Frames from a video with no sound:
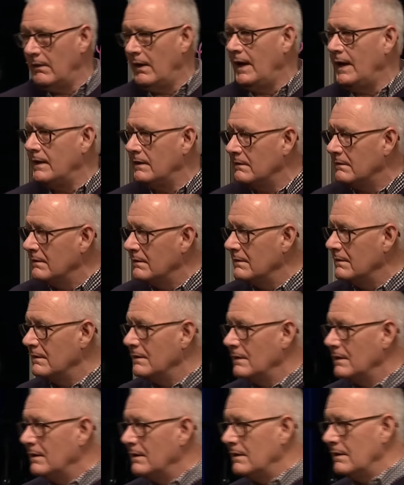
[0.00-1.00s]
right?
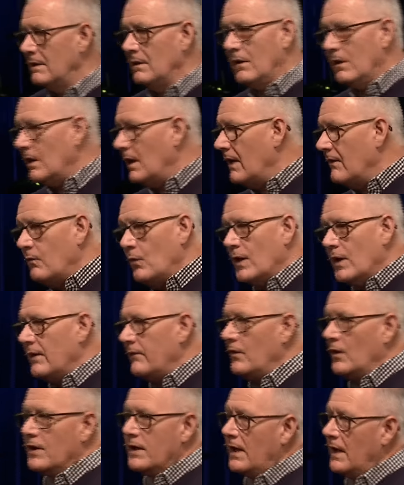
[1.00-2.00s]
You don't love one of
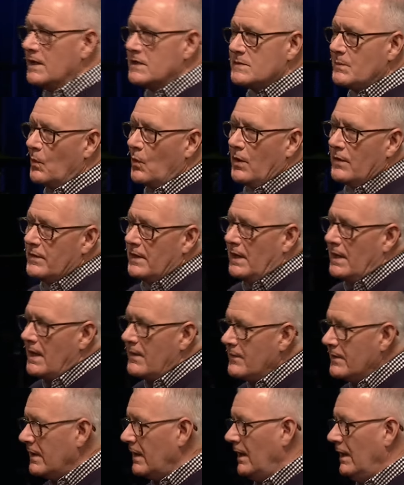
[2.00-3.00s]
your kids more than
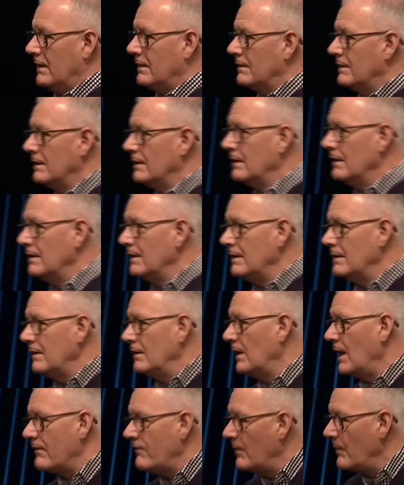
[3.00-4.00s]
another kid. You
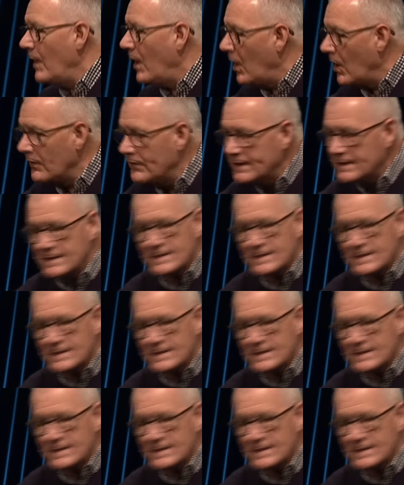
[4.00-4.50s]
love them all the